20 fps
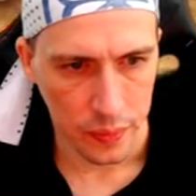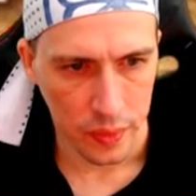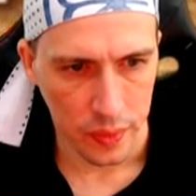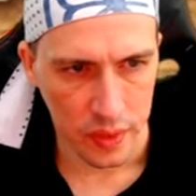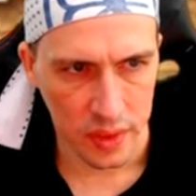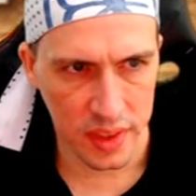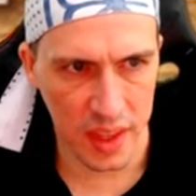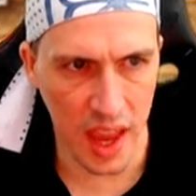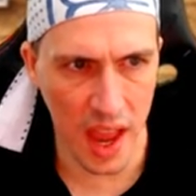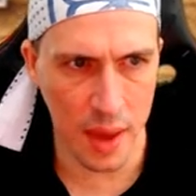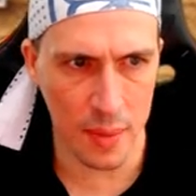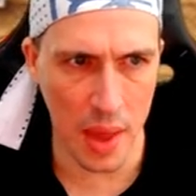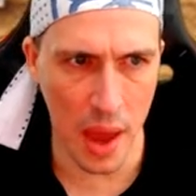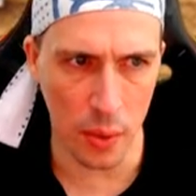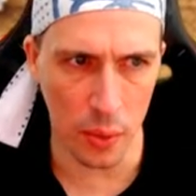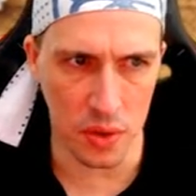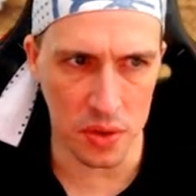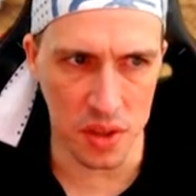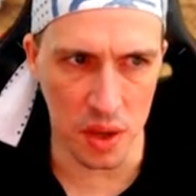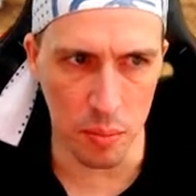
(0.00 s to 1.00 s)
Damn,
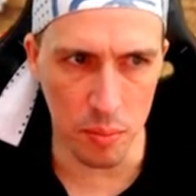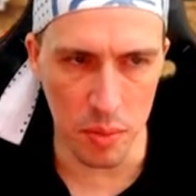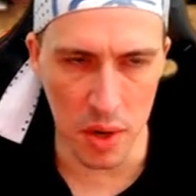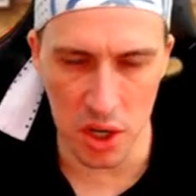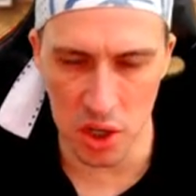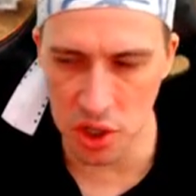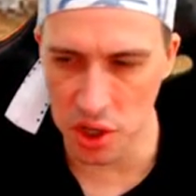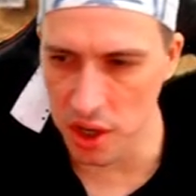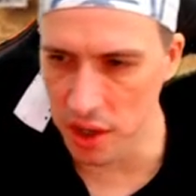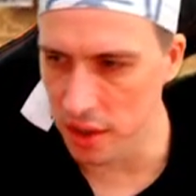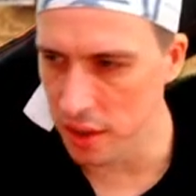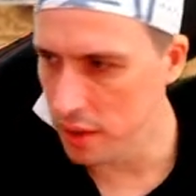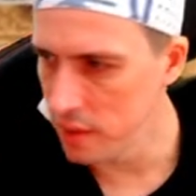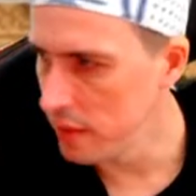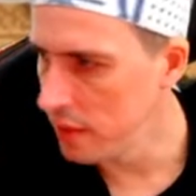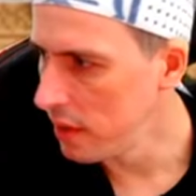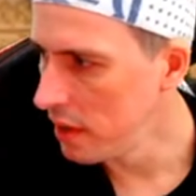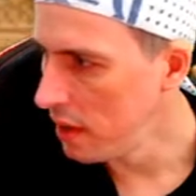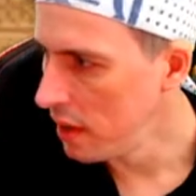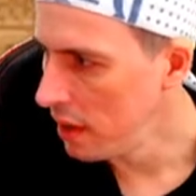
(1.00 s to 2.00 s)
that was a mission.
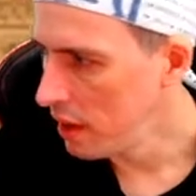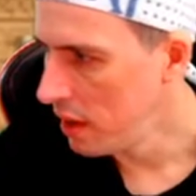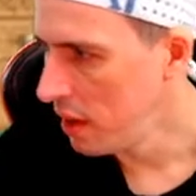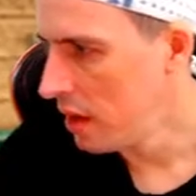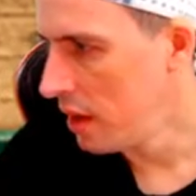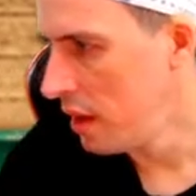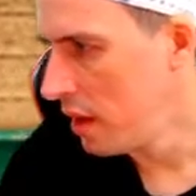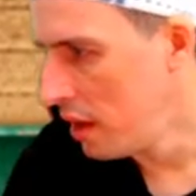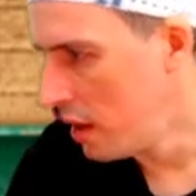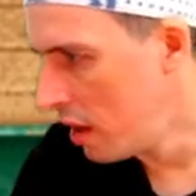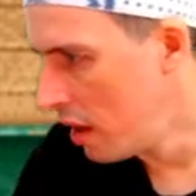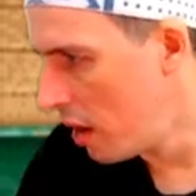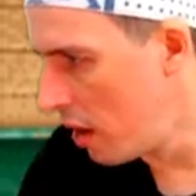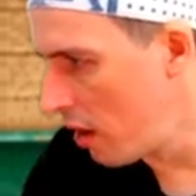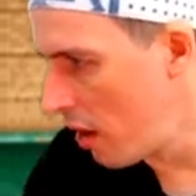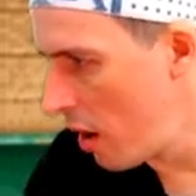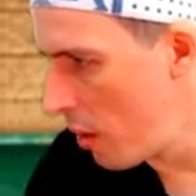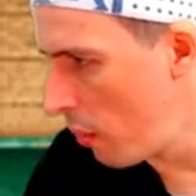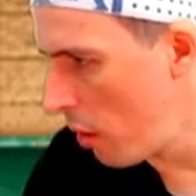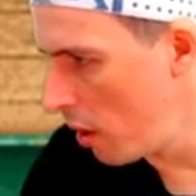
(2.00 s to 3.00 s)

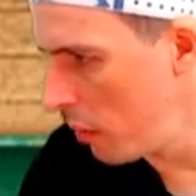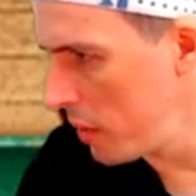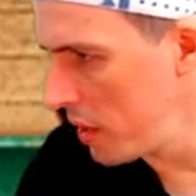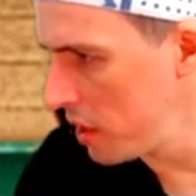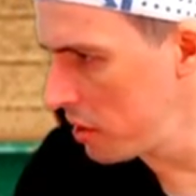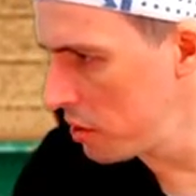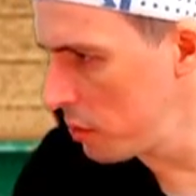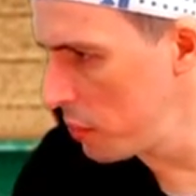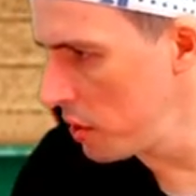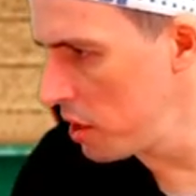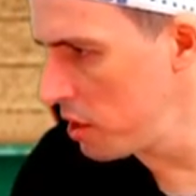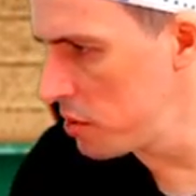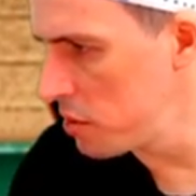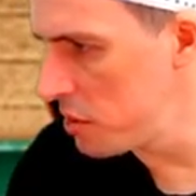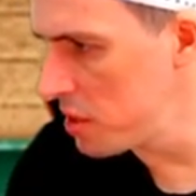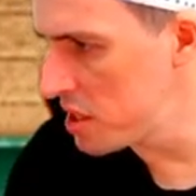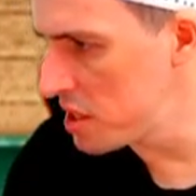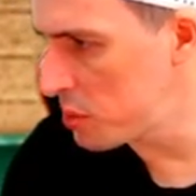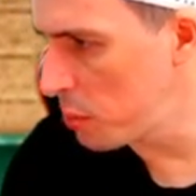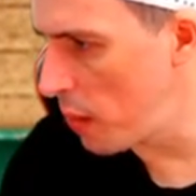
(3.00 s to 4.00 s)
Alright, what are we going to do? We're going to do
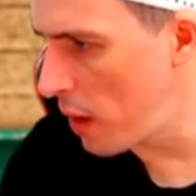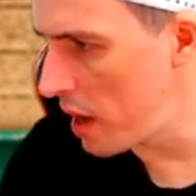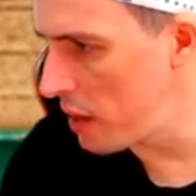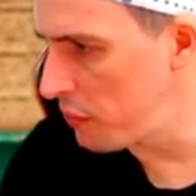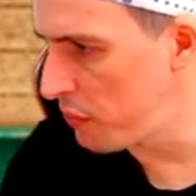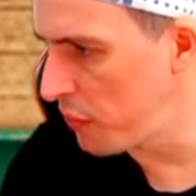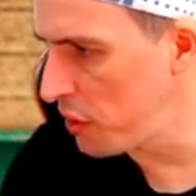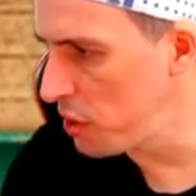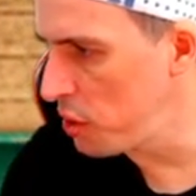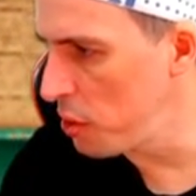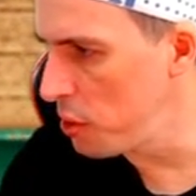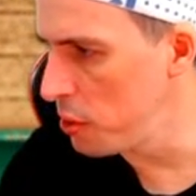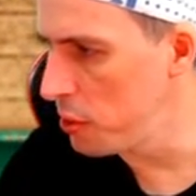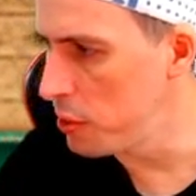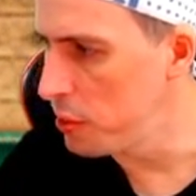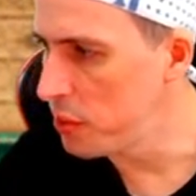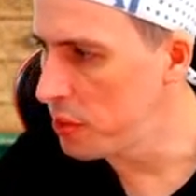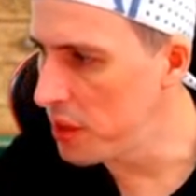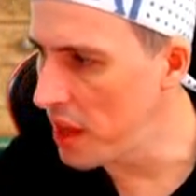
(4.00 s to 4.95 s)
this one for you.